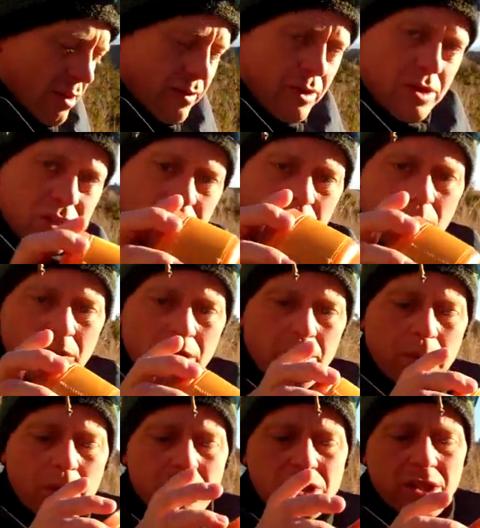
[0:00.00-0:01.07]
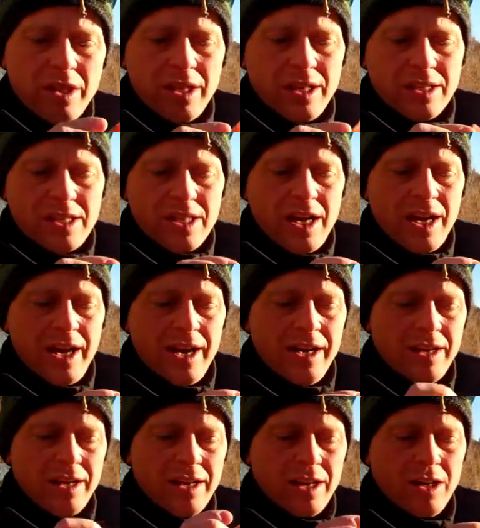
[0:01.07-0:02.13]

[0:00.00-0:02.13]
you stick one of the bowls on the inside,